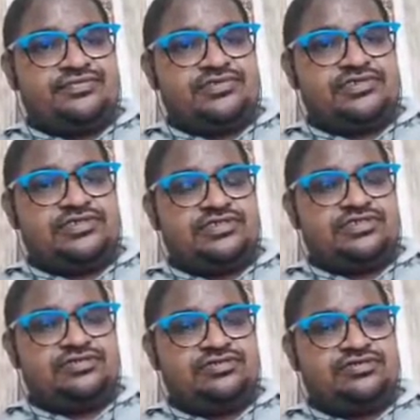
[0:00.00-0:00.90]

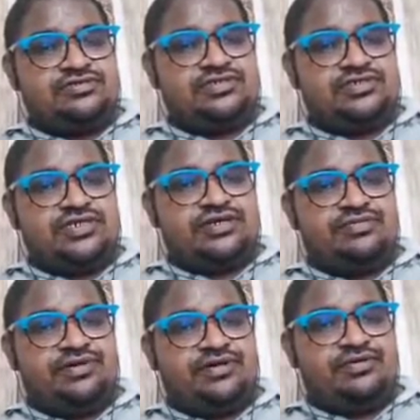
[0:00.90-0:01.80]
into 10
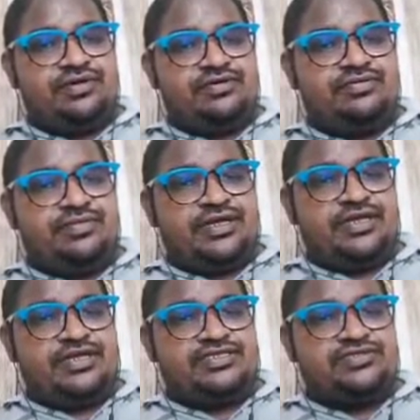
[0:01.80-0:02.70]
power
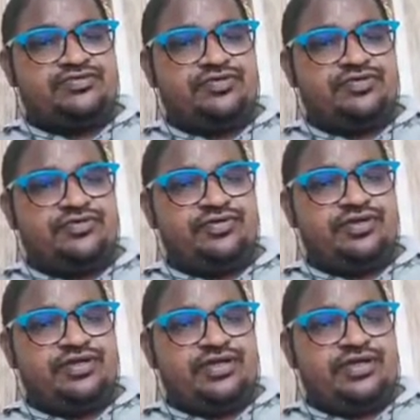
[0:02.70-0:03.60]
minus 4
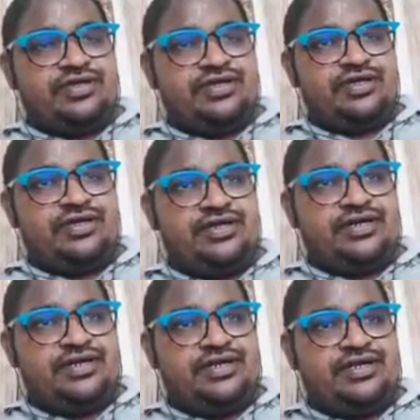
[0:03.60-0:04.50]

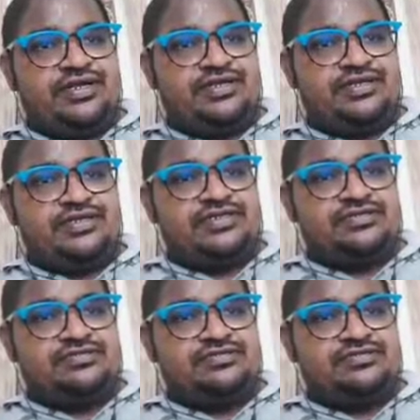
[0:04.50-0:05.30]
Henry, that is